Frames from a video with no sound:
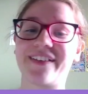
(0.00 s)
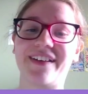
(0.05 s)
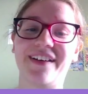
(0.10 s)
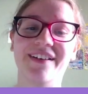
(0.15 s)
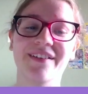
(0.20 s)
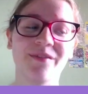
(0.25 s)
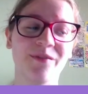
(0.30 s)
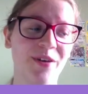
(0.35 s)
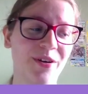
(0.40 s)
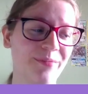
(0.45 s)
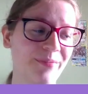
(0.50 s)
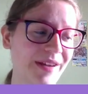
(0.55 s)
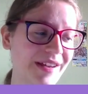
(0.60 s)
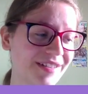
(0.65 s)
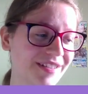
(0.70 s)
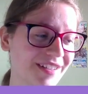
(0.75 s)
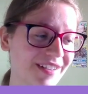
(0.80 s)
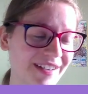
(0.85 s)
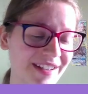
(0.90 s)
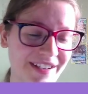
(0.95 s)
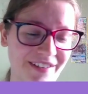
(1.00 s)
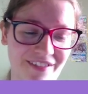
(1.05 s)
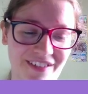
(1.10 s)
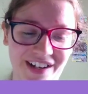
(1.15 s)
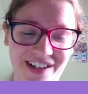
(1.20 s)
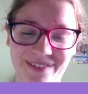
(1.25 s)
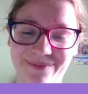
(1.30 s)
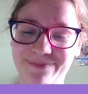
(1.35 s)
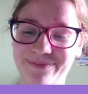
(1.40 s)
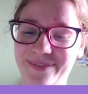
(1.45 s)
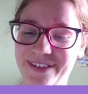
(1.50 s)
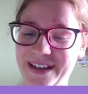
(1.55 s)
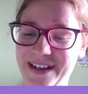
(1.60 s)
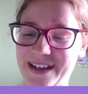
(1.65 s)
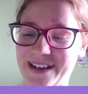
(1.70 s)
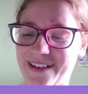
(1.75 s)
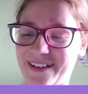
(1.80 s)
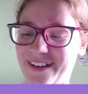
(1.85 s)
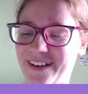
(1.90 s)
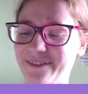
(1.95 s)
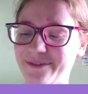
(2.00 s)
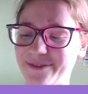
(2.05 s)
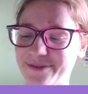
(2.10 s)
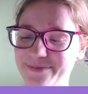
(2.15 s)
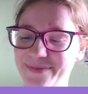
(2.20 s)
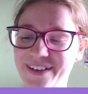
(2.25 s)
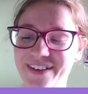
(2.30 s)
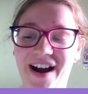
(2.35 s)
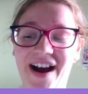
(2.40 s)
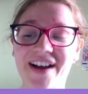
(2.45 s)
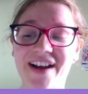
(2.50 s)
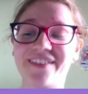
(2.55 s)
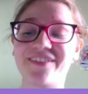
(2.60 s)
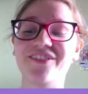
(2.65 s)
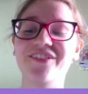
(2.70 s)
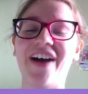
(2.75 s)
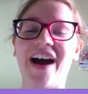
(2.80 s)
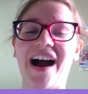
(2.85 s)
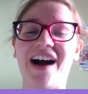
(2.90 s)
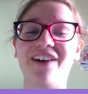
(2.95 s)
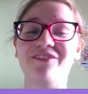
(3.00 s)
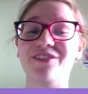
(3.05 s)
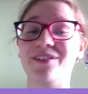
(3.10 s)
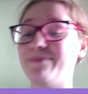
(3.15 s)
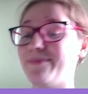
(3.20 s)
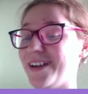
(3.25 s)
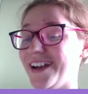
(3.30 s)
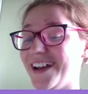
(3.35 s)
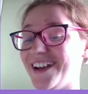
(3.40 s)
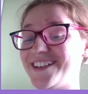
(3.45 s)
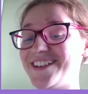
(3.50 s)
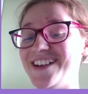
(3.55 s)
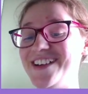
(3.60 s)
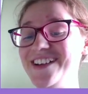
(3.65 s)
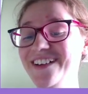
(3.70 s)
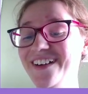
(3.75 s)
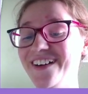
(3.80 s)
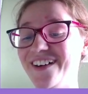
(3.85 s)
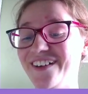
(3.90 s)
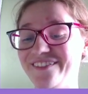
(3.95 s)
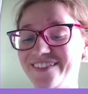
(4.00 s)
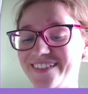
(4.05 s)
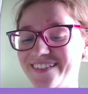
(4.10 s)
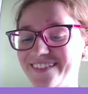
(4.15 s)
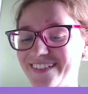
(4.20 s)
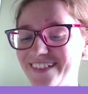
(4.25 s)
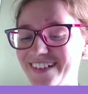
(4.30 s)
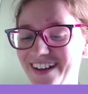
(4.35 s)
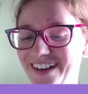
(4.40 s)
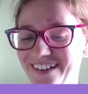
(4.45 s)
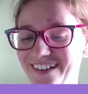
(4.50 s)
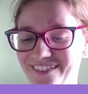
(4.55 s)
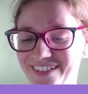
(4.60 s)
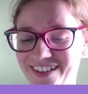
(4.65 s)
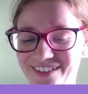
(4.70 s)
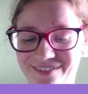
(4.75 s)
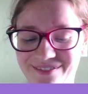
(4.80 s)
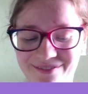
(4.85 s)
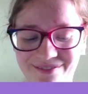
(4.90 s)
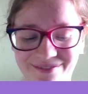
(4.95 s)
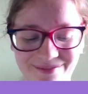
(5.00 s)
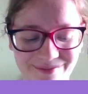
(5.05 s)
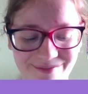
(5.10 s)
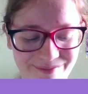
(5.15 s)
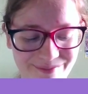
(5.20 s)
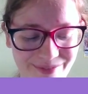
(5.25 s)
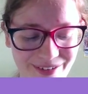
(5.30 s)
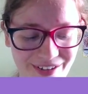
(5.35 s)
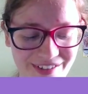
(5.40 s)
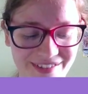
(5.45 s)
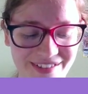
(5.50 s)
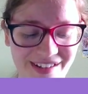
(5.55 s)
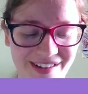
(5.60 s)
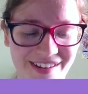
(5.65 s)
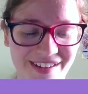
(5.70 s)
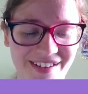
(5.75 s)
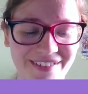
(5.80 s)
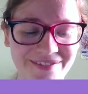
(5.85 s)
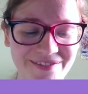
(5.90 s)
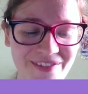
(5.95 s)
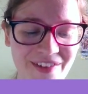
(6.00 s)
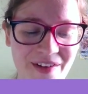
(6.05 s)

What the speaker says: it immediately or I'd pick it up, but I do have a plushie of Galarian Ponyta,